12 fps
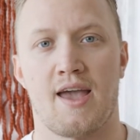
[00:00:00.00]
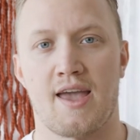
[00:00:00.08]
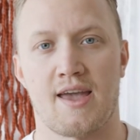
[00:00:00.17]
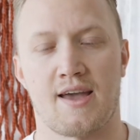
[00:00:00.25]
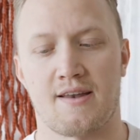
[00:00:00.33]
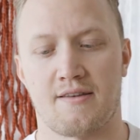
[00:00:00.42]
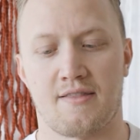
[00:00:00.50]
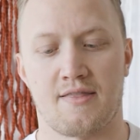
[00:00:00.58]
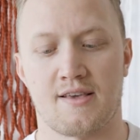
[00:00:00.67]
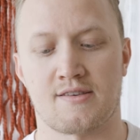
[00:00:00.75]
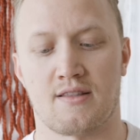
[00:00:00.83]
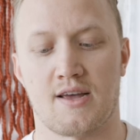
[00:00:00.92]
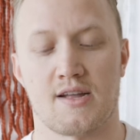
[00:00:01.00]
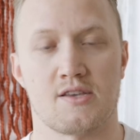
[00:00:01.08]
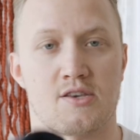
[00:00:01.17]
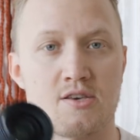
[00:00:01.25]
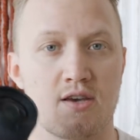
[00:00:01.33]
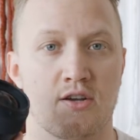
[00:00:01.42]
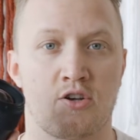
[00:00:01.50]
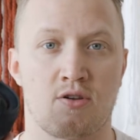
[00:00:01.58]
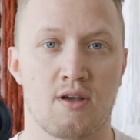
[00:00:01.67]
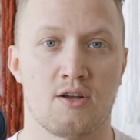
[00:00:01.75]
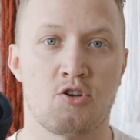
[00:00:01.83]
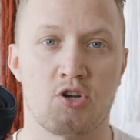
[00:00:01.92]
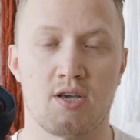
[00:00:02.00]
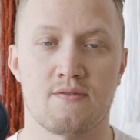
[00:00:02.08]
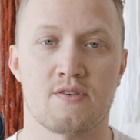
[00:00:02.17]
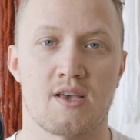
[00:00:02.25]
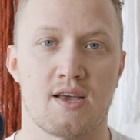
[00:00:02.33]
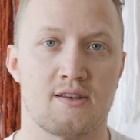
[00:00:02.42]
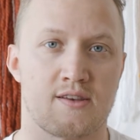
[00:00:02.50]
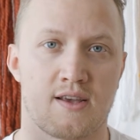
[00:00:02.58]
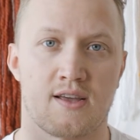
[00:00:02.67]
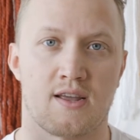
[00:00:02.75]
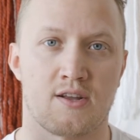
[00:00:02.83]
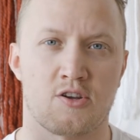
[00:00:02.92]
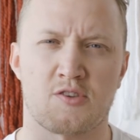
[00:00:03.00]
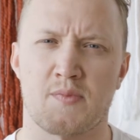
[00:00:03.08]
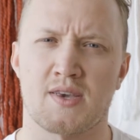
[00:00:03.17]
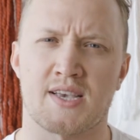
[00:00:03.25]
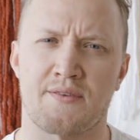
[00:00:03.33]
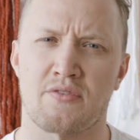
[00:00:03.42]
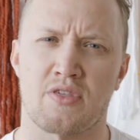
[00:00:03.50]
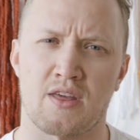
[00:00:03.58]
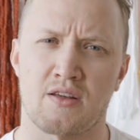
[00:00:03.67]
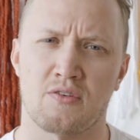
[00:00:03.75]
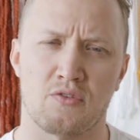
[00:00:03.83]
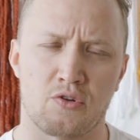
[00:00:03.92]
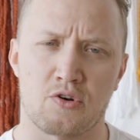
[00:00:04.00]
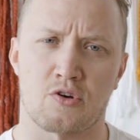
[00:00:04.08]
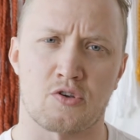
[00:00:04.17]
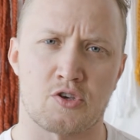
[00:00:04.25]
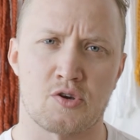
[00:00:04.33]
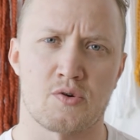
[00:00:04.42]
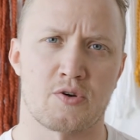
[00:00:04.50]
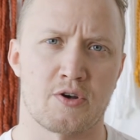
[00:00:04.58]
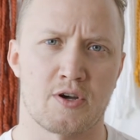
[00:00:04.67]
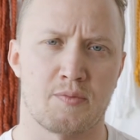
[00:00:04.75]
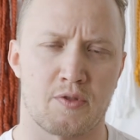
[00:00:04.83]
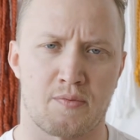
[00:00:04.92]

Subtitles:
And this lens achieves it, and it just makes everything look so good.